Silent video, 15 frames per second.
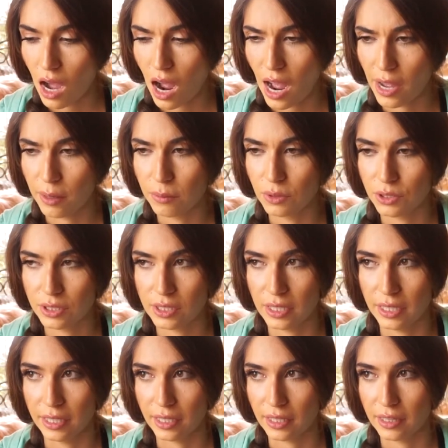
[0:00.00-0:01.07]
I almost
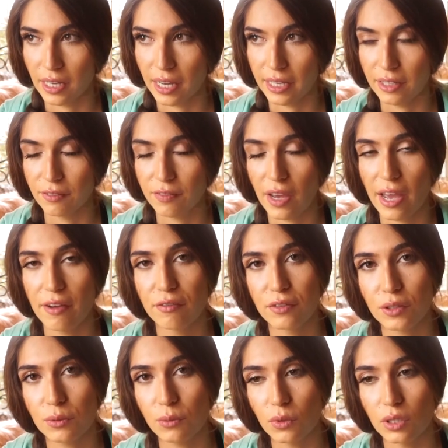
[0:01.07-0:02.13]
think that if
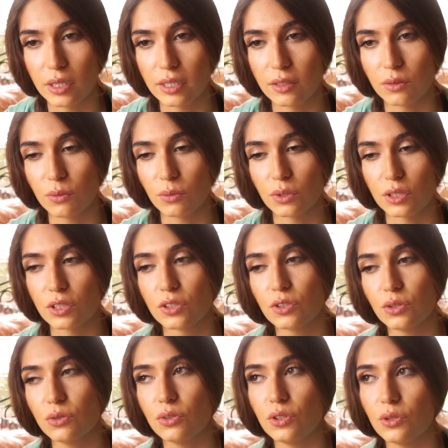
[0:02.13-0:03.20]
everyone were
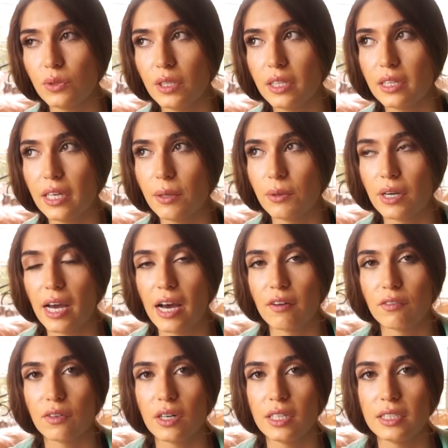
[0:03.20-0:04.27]
to do it, they would
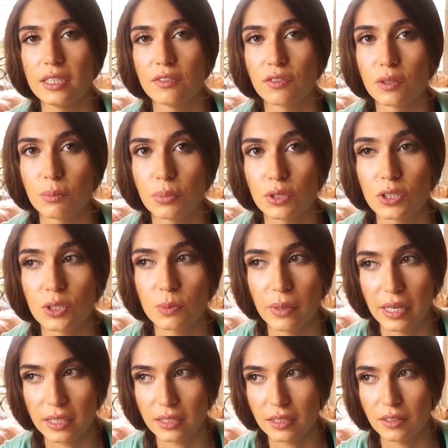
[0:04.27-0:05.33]
have a different
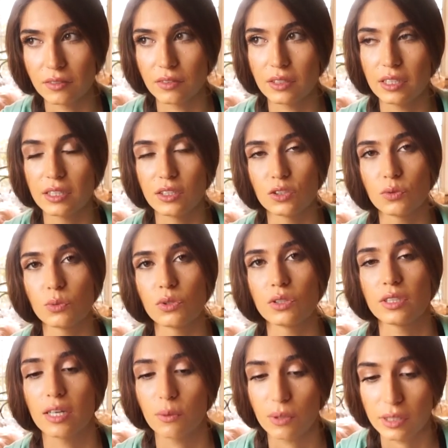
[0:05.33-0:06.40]
perspective in this
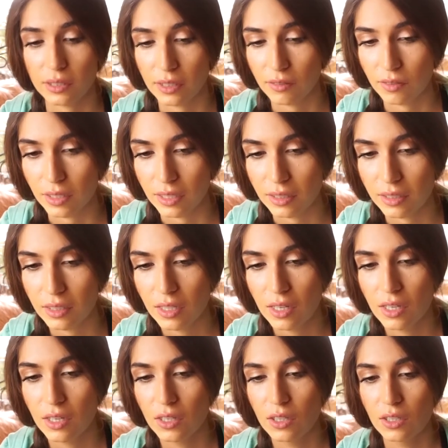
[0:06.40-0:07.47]
world that we live in.
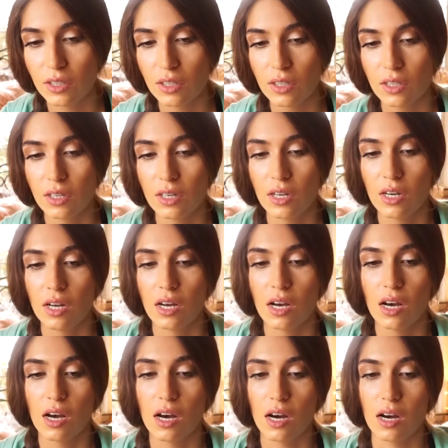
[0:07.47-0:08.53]

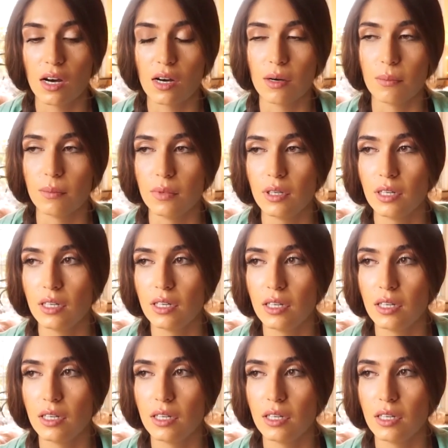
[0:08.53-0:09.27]
Um,